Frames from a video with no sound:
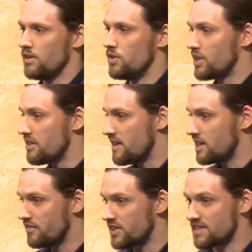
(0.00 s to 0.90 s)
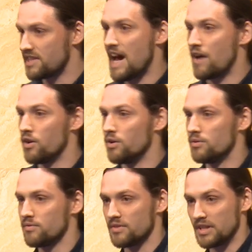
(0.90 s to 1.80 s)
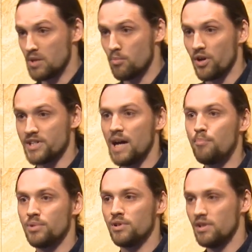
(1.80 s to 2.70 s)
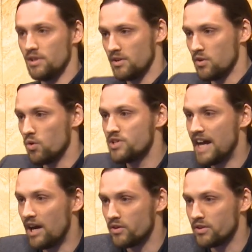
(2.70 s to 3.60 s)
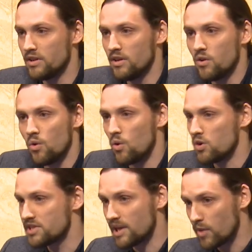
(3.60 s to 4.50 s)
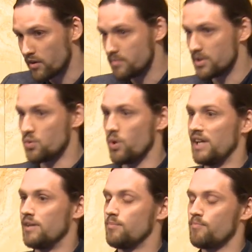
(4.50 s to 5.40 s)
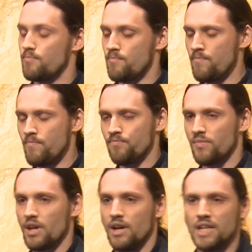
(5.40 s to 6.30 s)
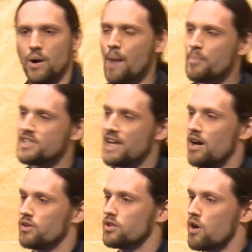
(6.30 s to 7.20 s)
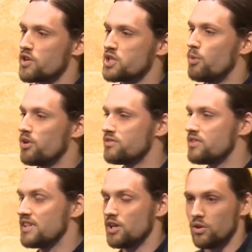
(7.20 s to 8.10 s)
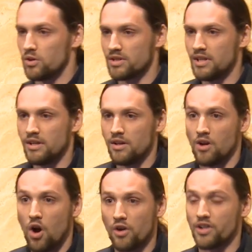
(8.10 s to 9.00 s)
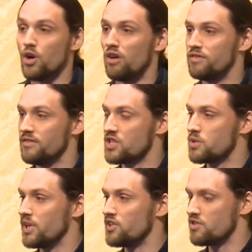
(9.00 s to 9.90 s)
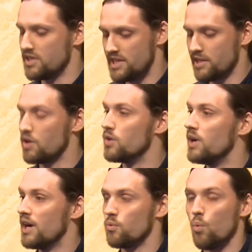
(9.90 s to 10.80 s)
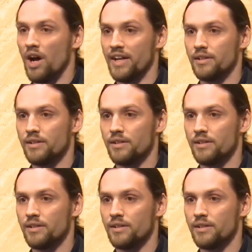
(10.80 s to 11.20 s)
You can think of it as an arrow that can point up or down or somewhere in between. Now, up and down correspond to the old on and off of a switch, the zero and one.